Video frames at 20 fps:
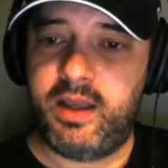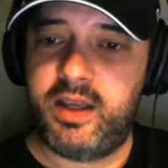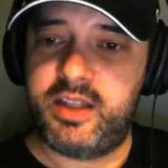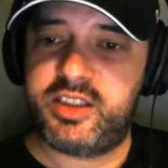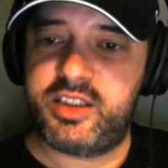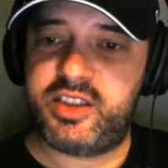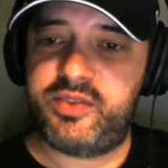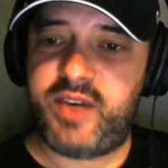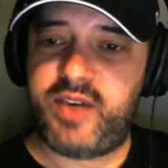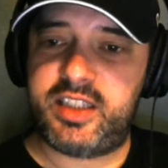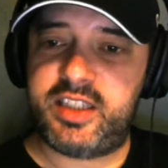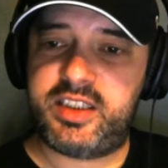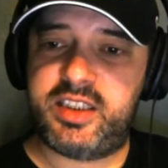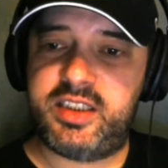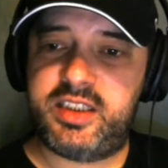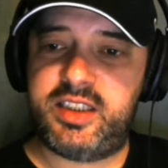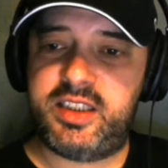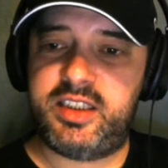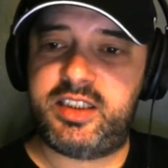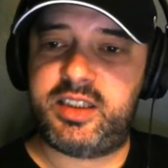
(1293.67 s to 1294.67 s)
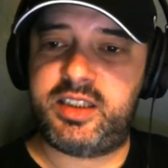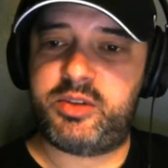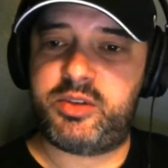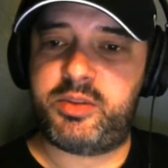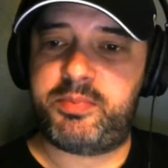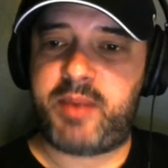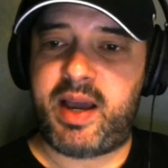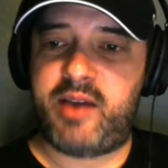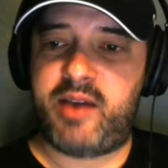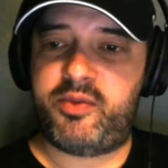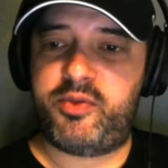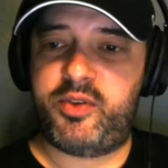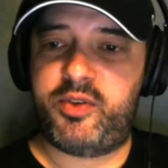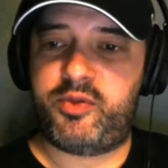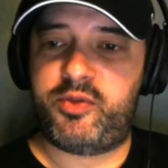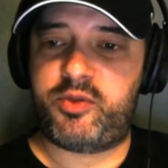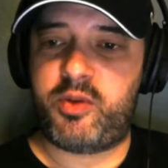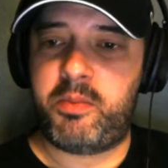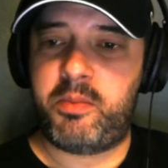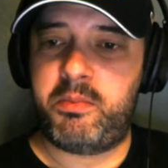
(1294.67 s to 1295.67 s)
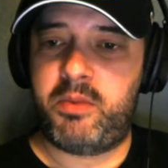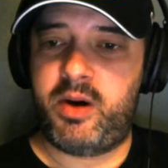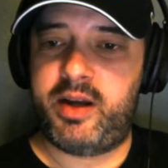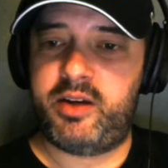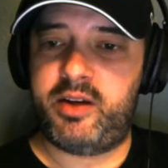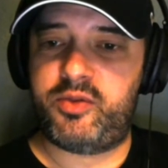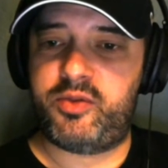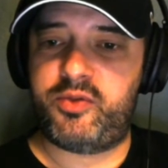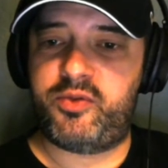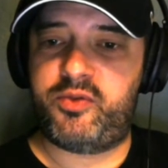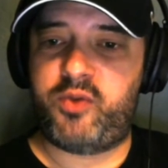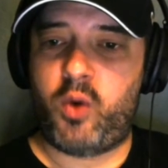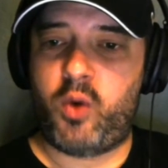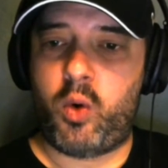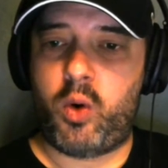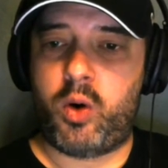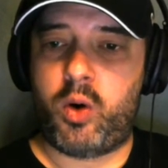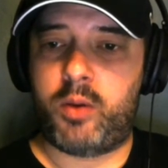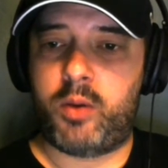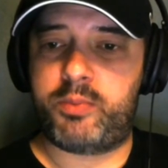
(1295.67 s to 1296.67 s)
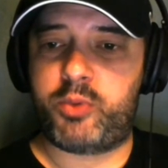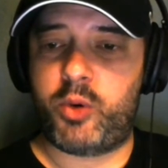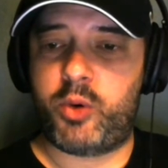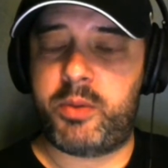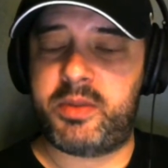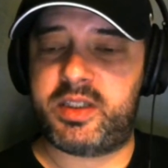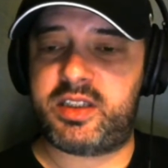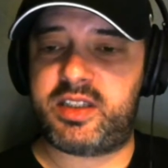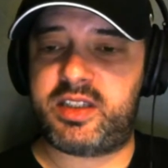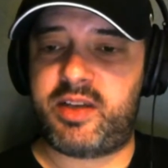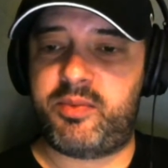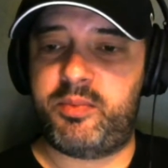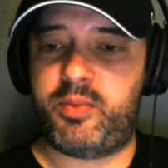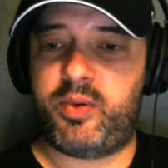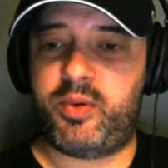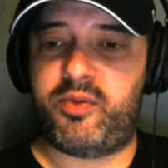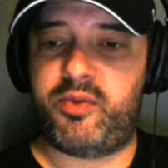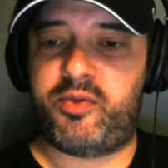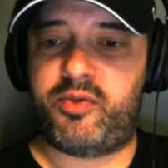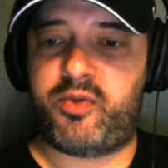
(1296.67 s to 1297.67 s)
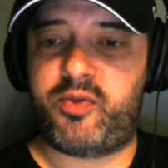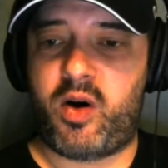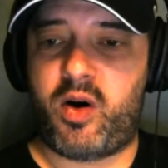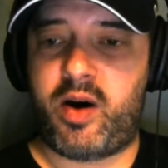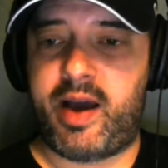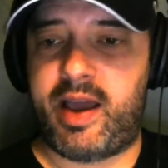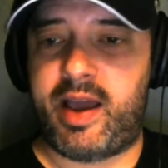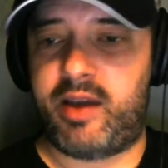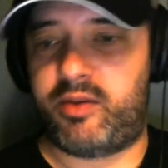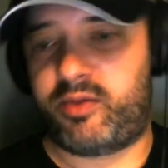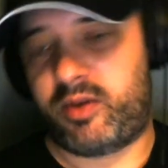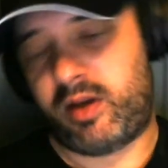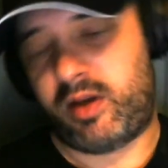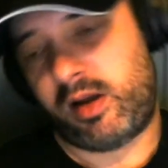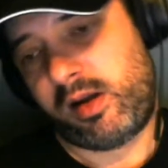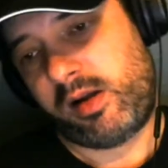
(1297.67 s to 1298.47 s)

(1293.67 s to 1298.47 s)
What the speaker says: Savant says DCL to Bamford for a -4. Bought him at 7.5.